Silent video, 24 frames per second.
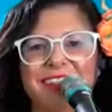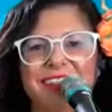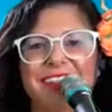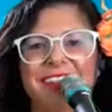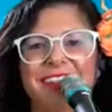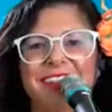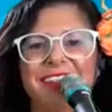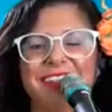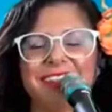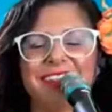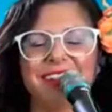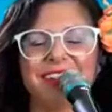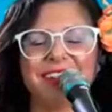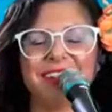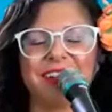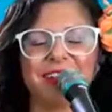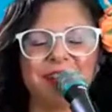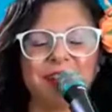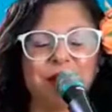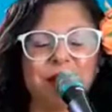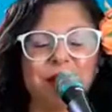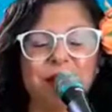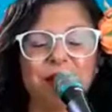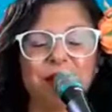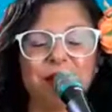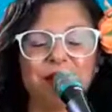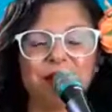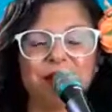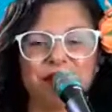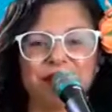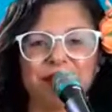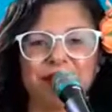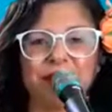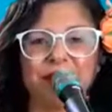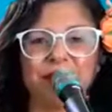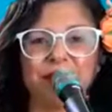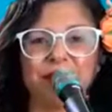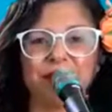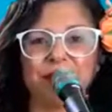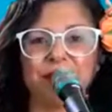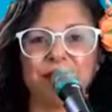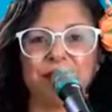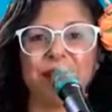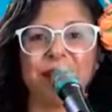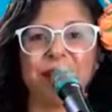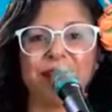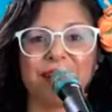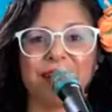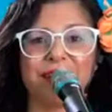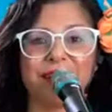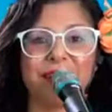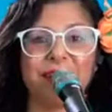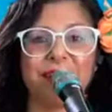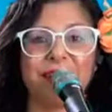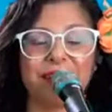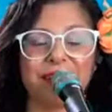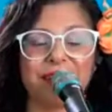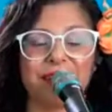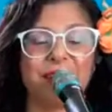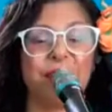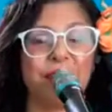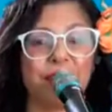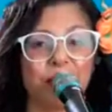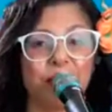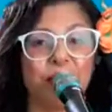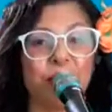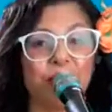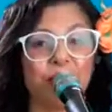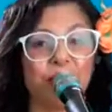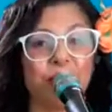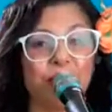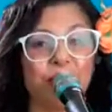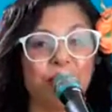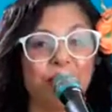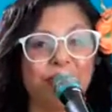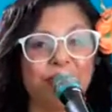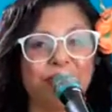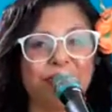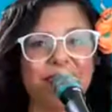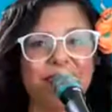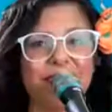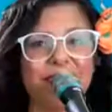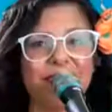And you're a pleasure to have as a friend, a true friend.